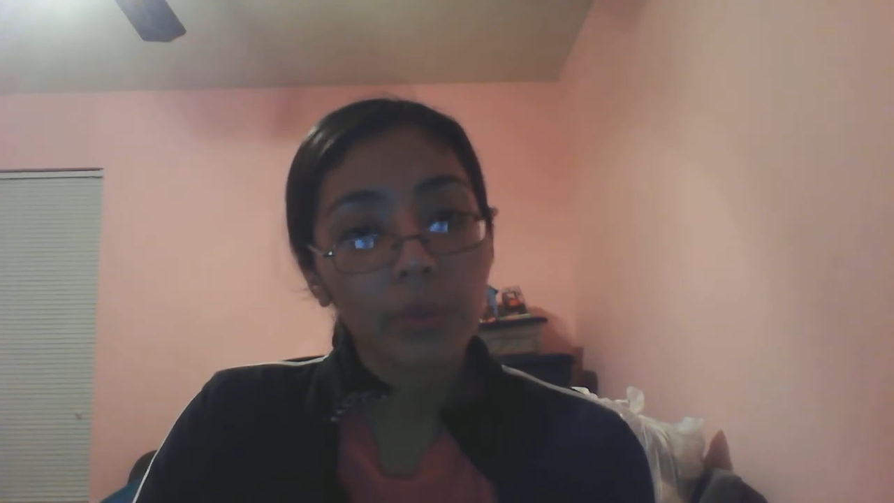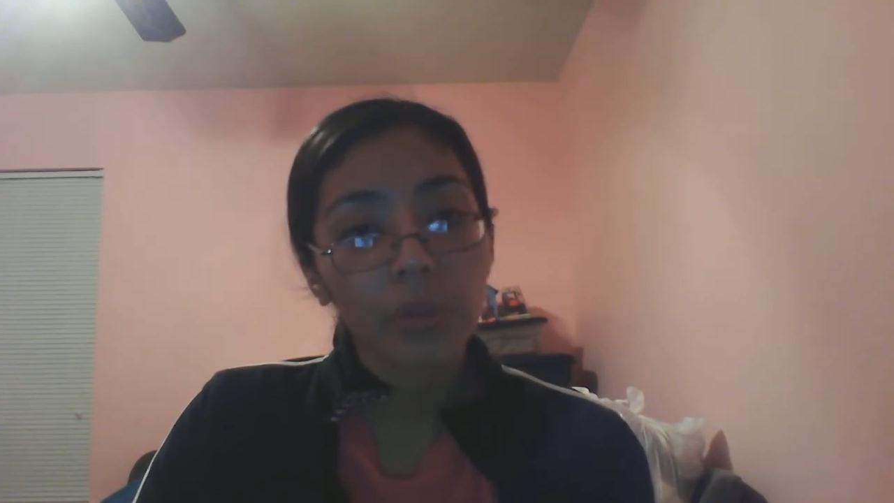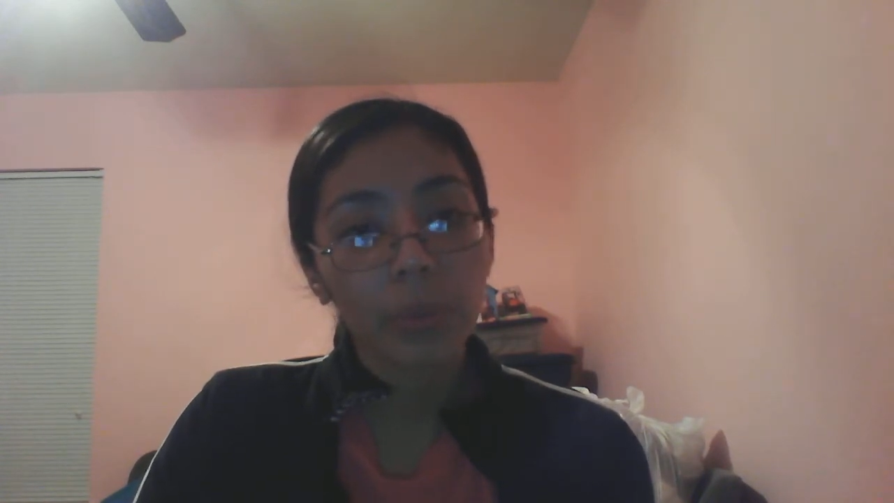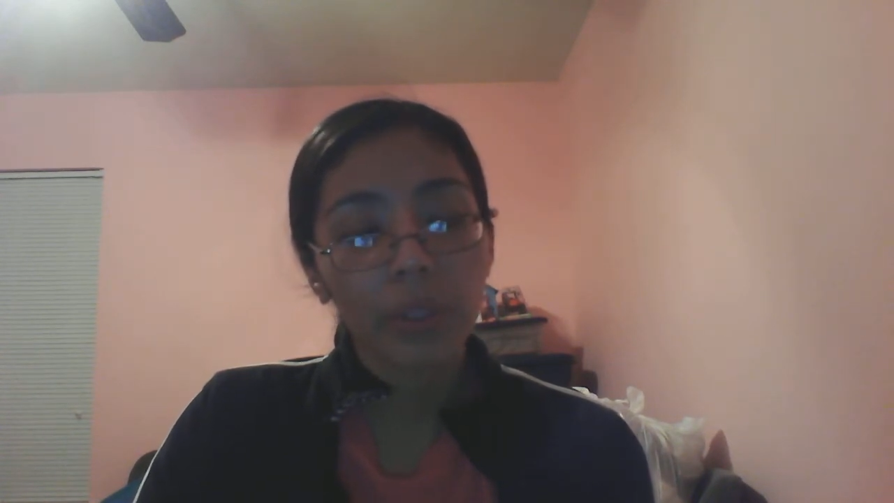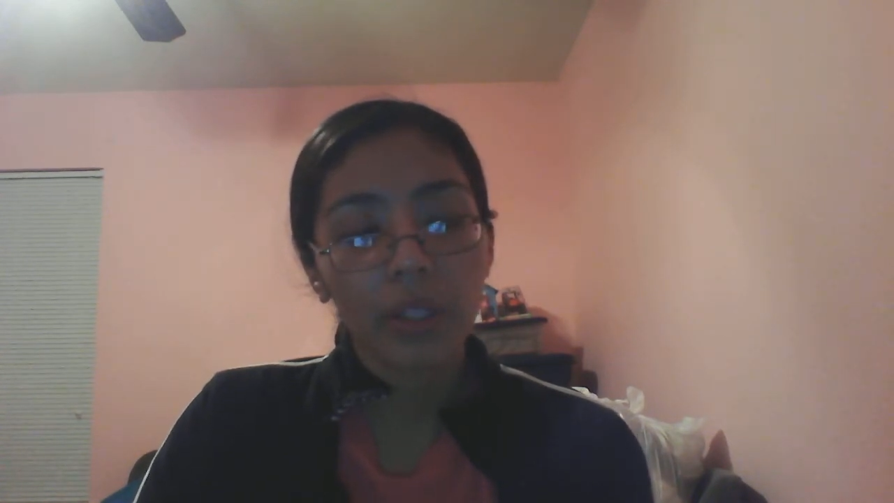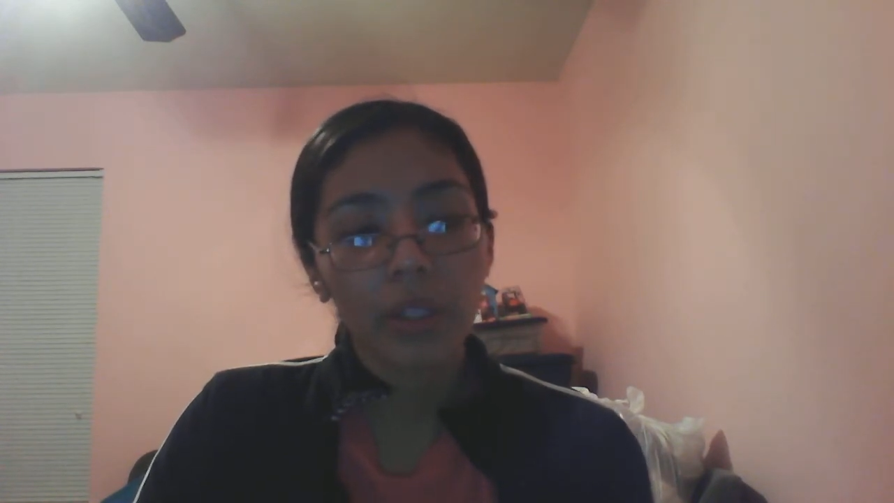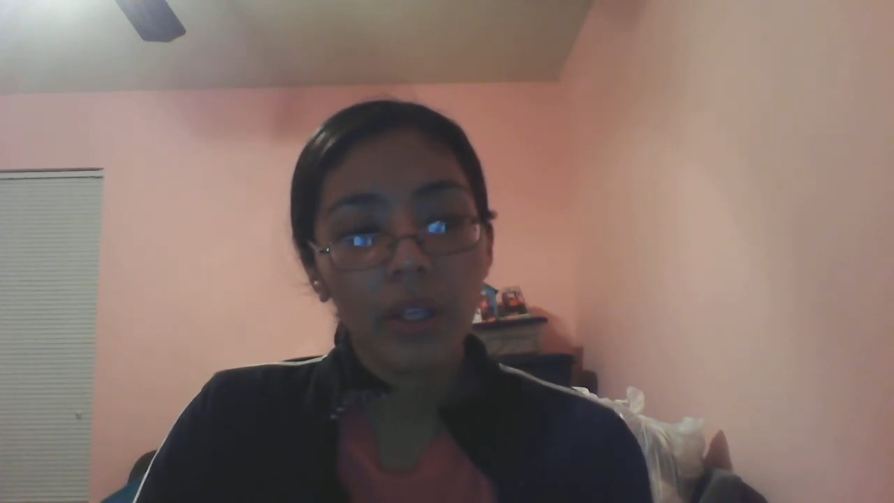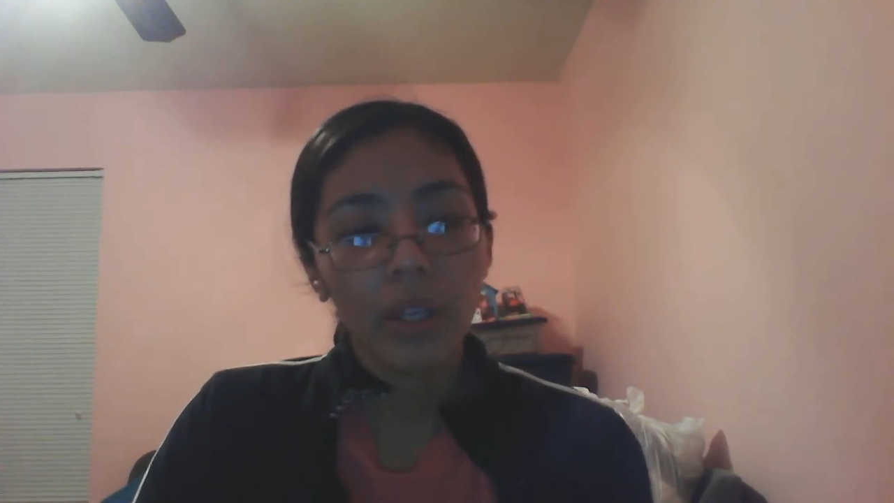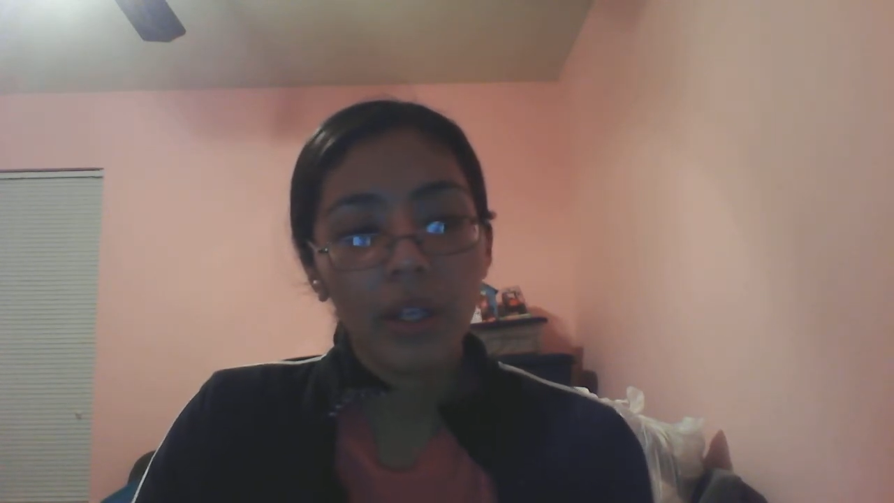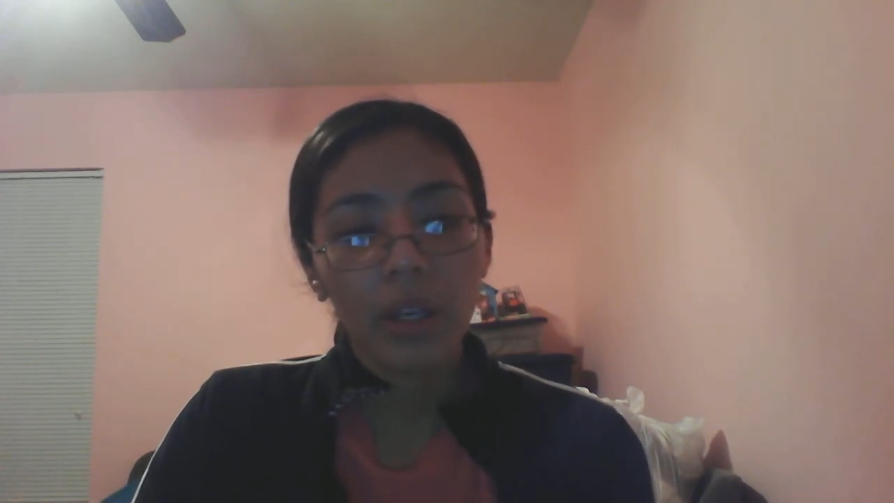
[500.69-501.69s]

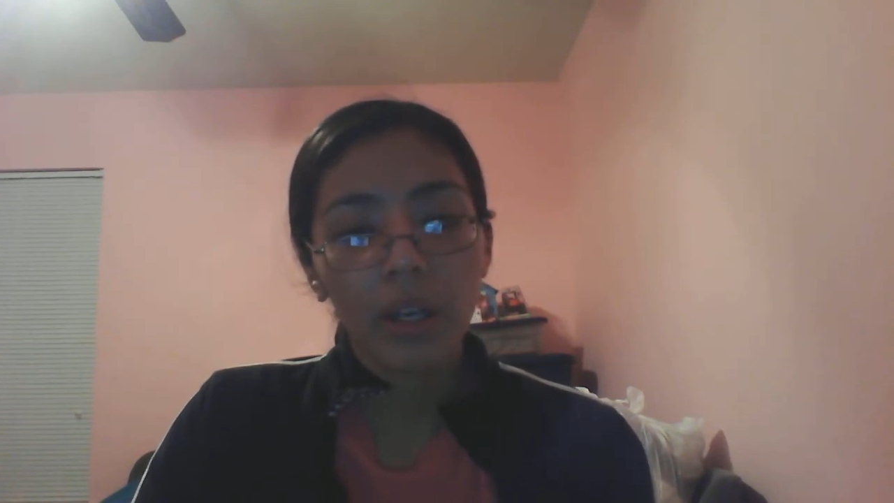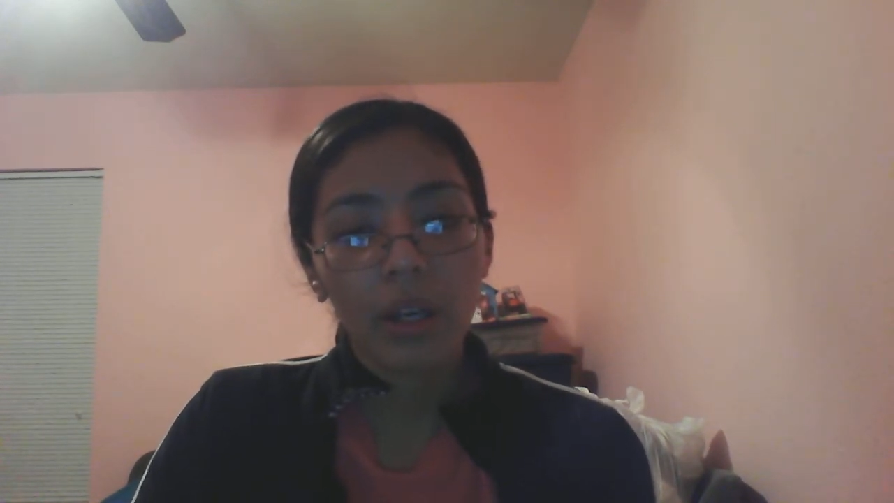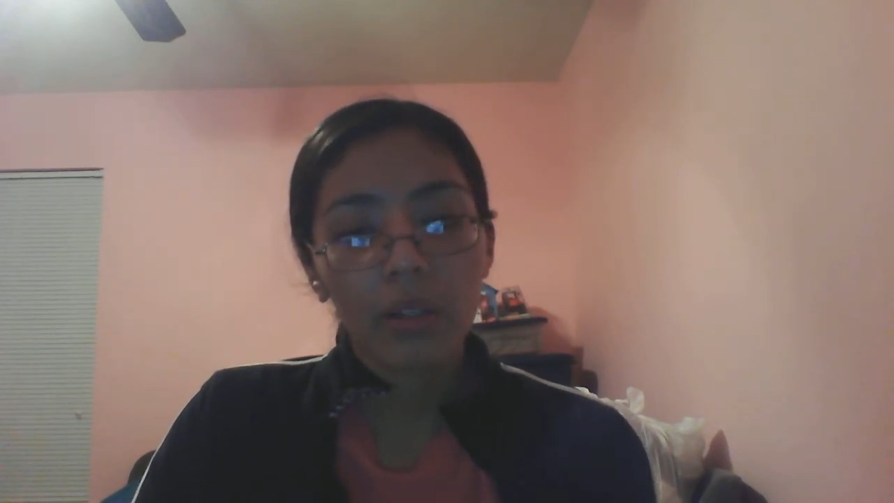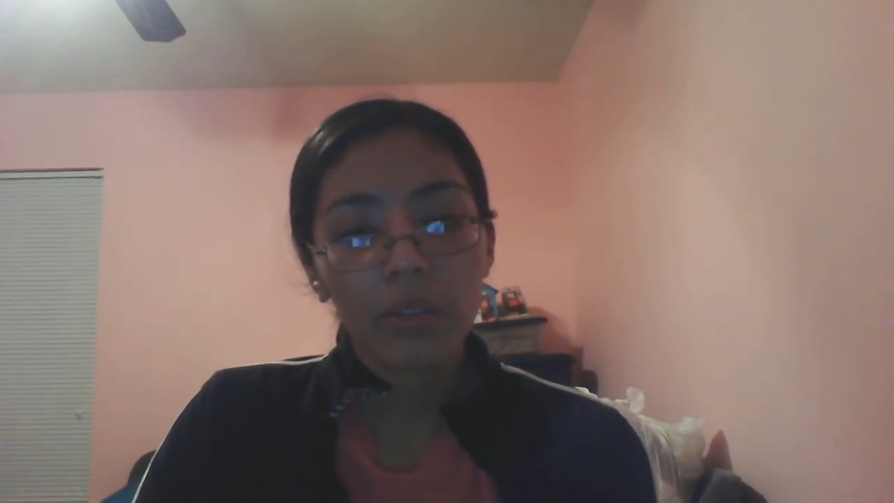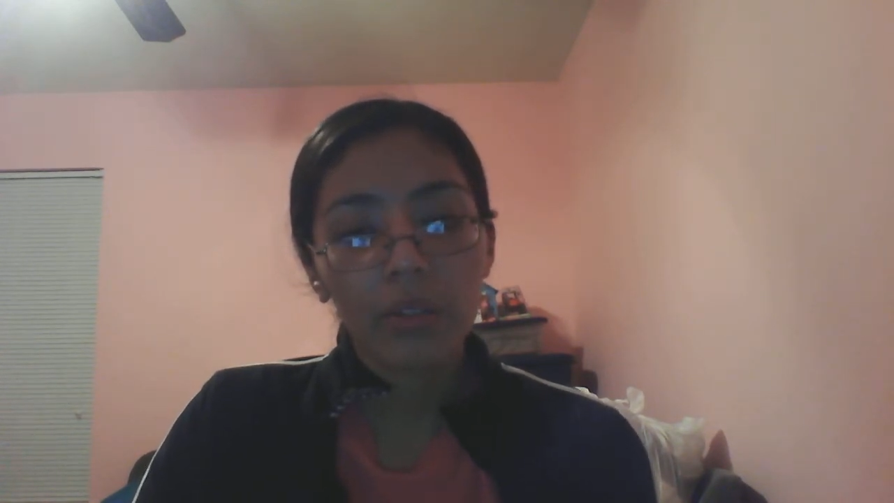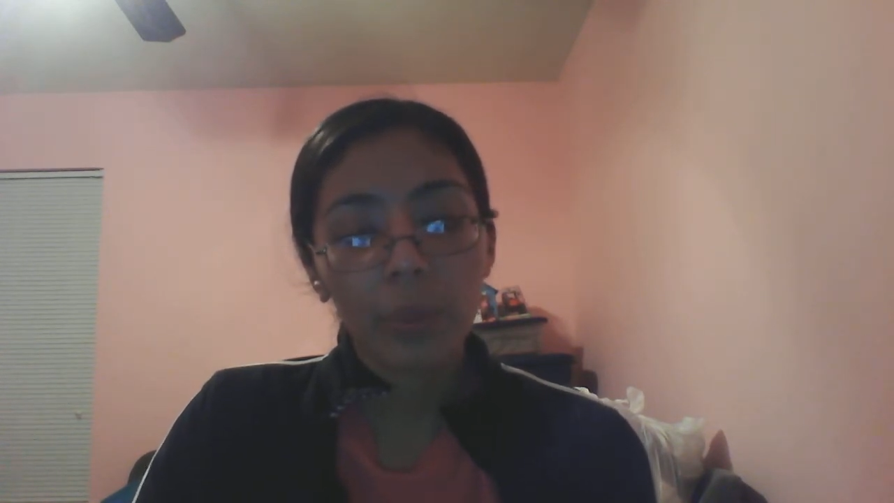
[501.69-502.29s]
to